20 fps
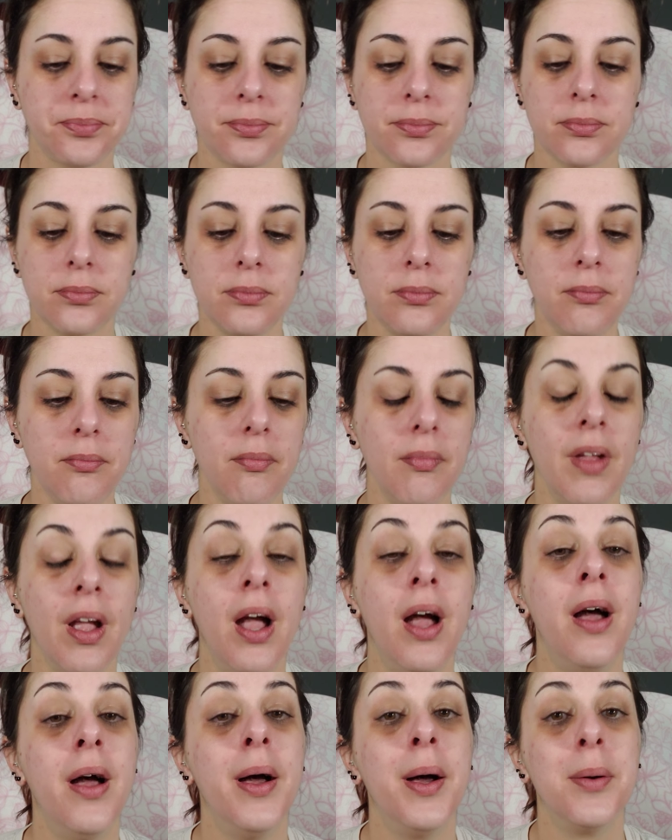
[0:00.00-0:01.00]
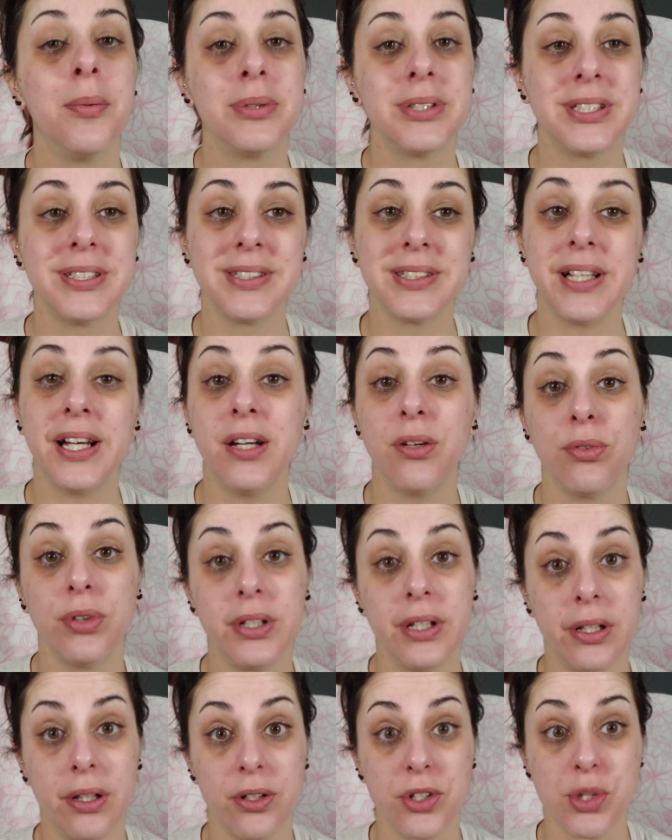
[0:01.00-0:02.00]
But since I have
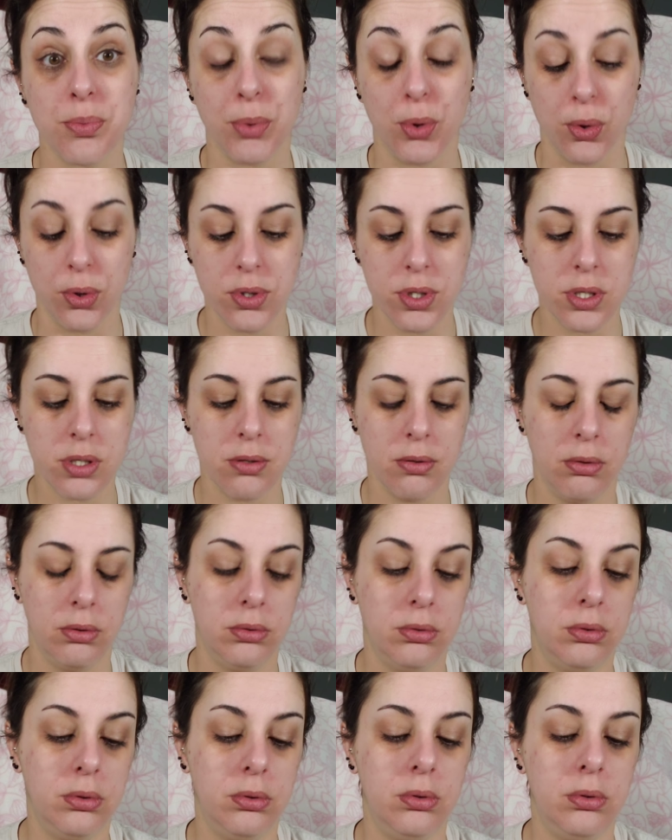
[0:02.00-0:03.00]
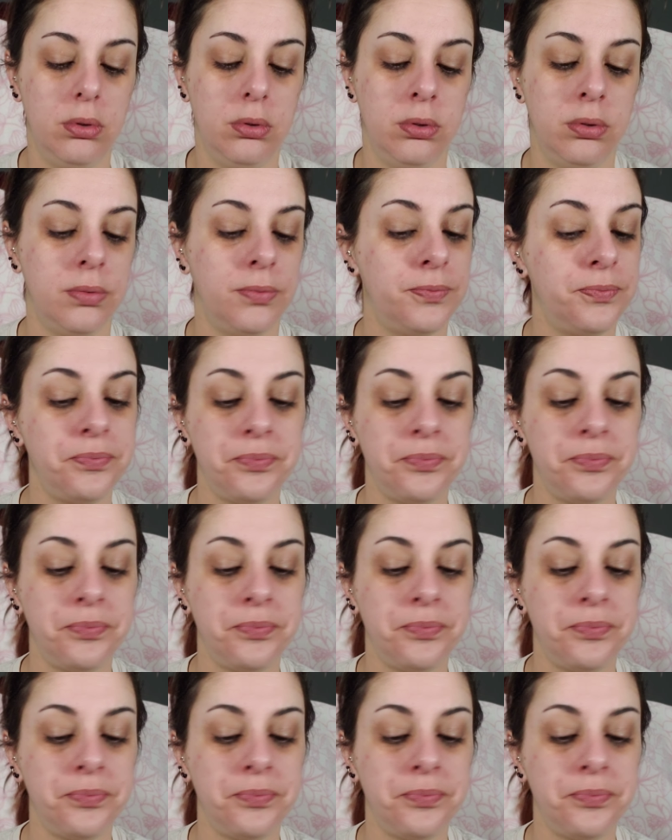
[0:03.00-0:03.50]
really large pores, pardon